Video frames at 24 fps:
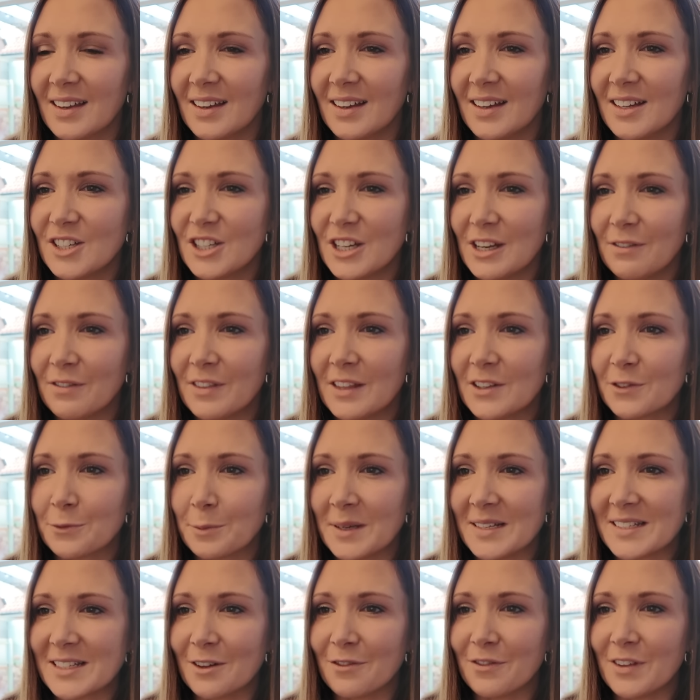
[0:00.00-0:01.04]
achieved things for
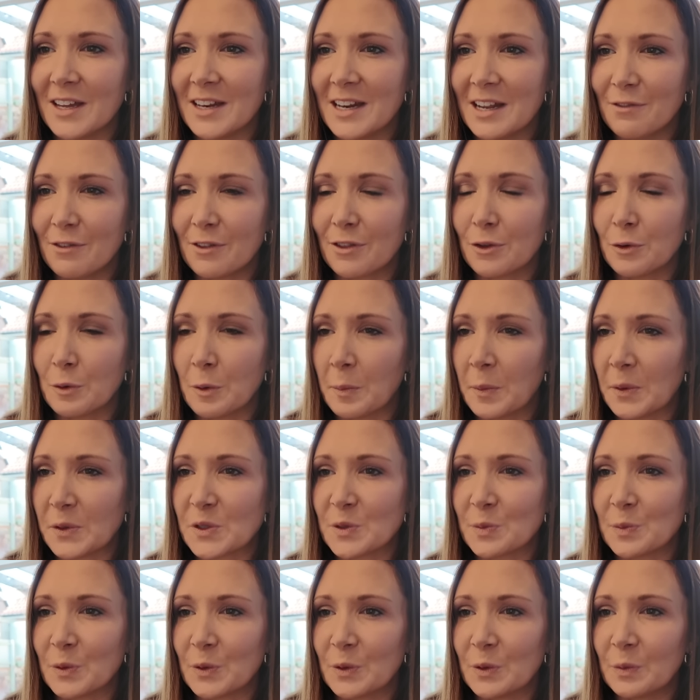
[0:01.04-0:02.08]
myself that I never thought were
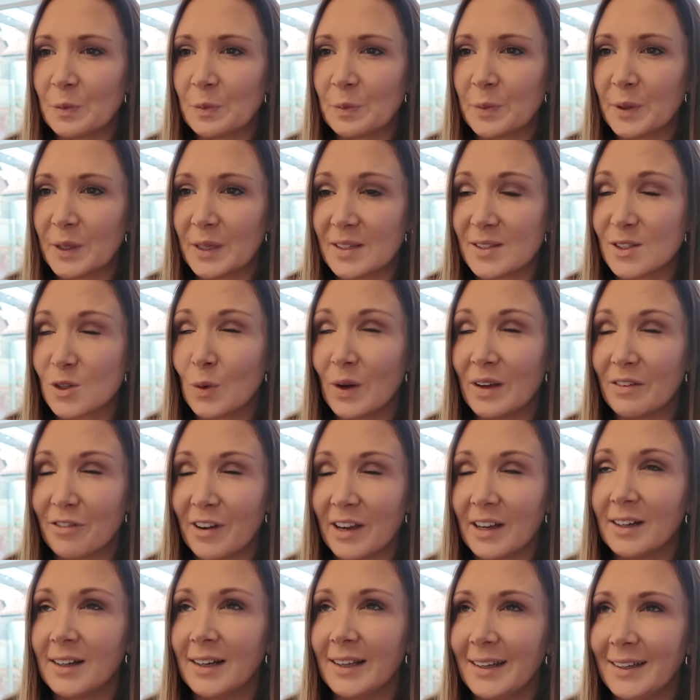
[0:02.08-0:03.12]
possible. Because quite
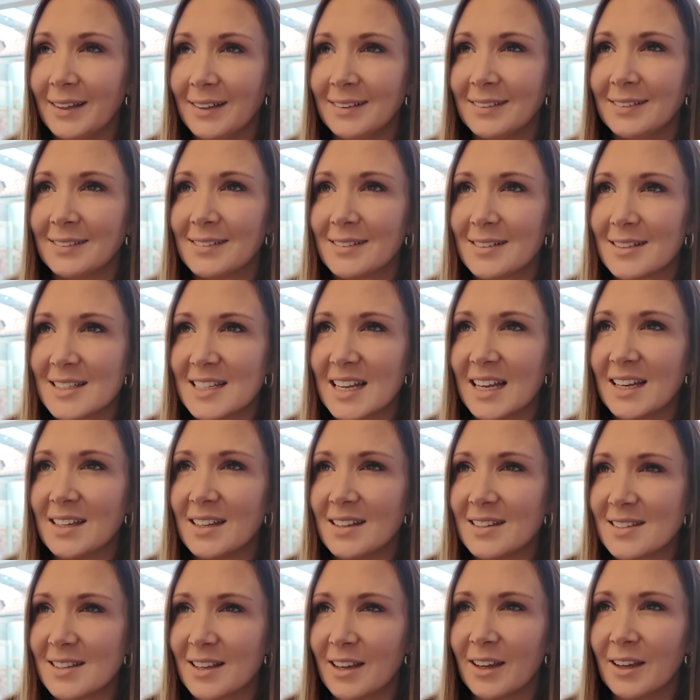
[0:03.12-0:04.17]
frankly, 10
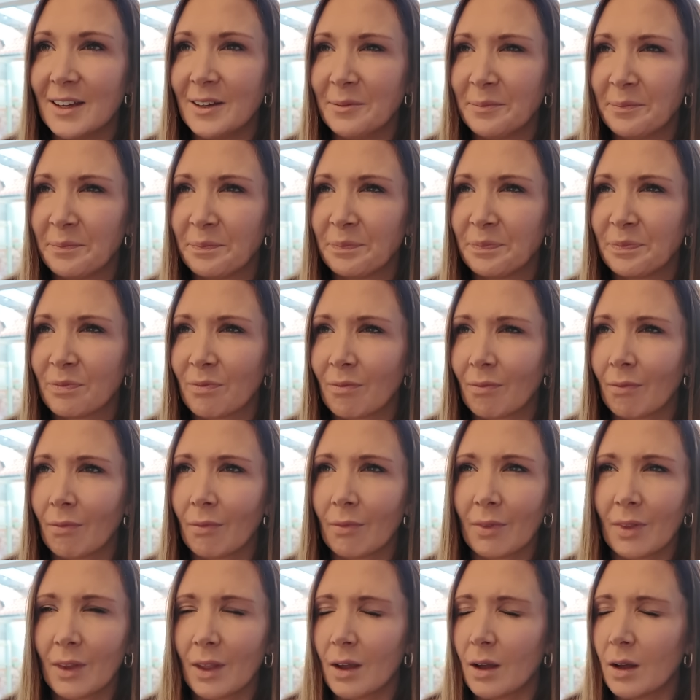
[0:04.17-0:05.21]
years ago,
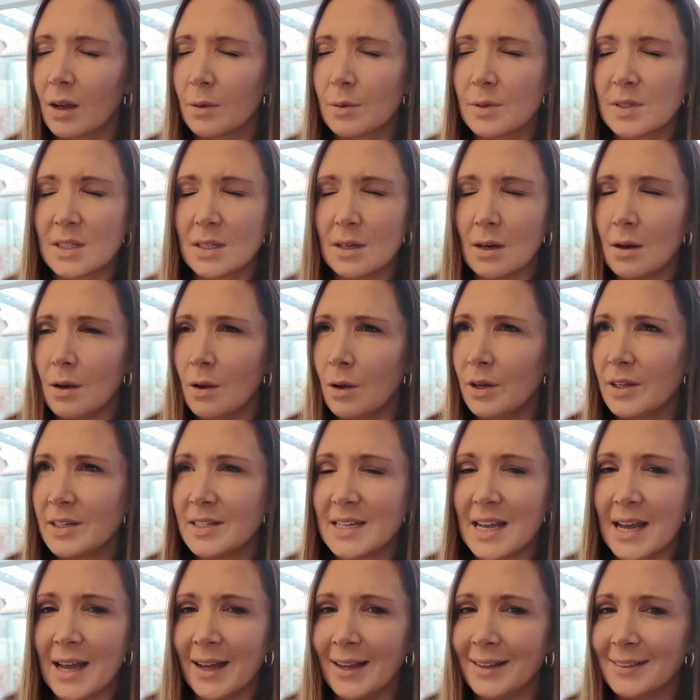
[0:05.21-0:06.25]
I was in a lot of
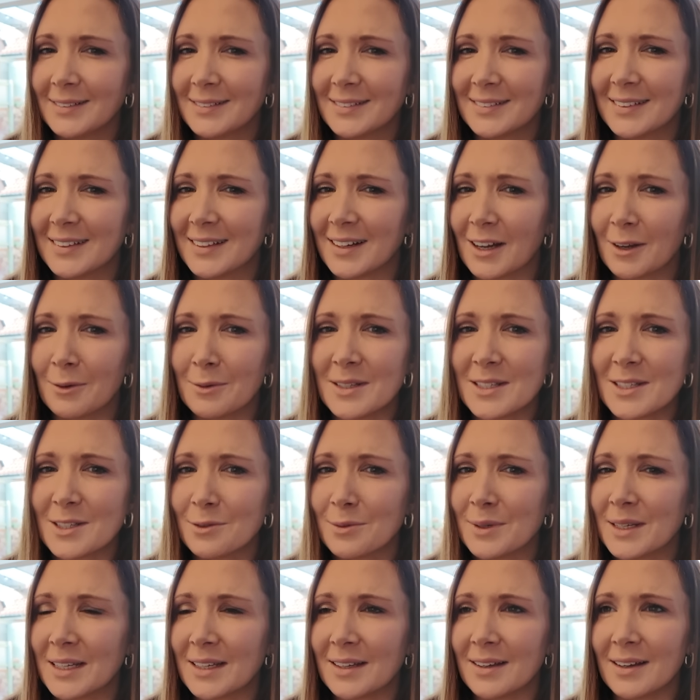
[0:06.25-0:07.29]
debt and I was
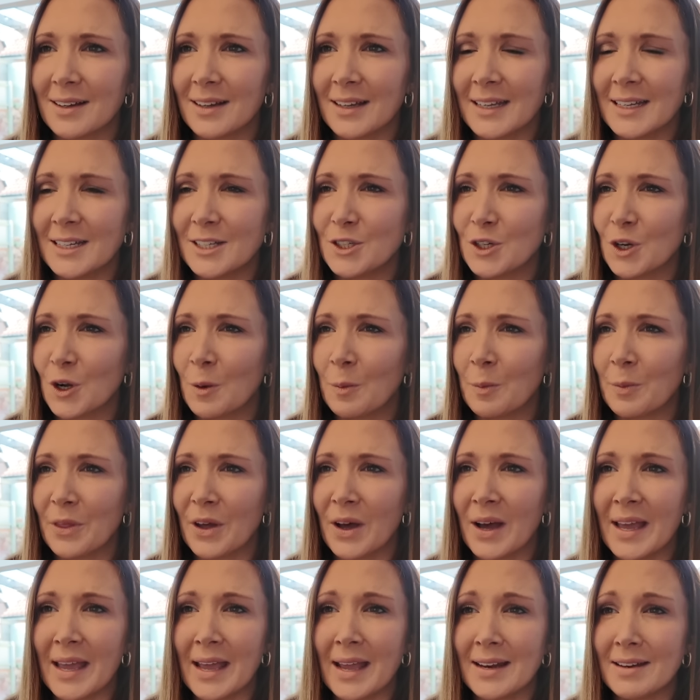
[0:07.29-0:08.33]
doing a job that
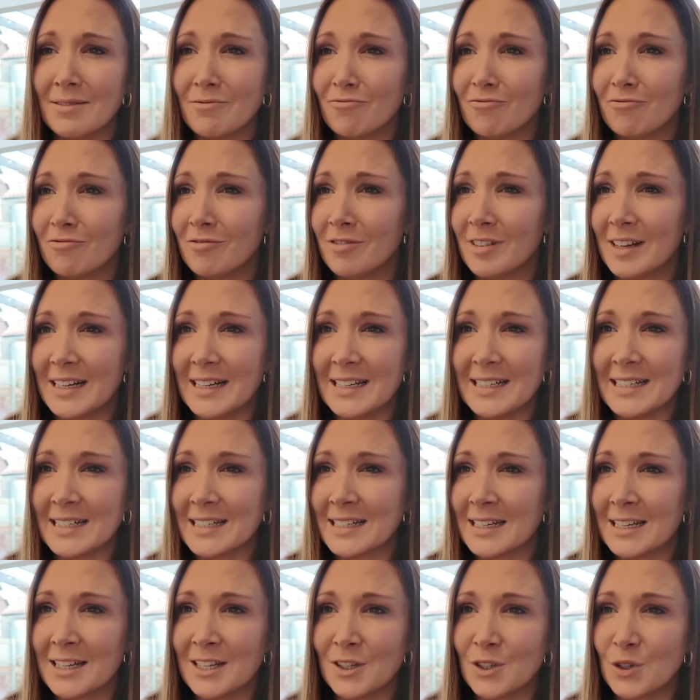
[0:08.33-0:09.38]
I really
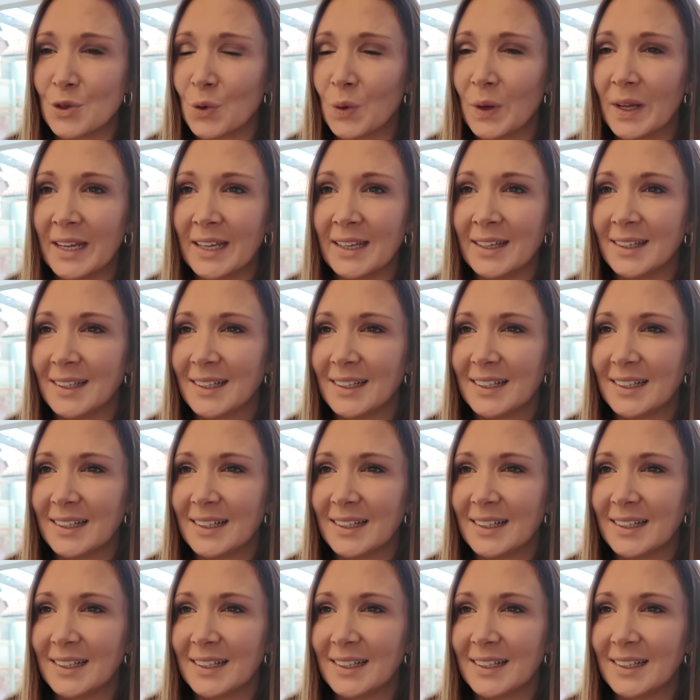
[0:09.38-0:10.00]
didn't enjoy.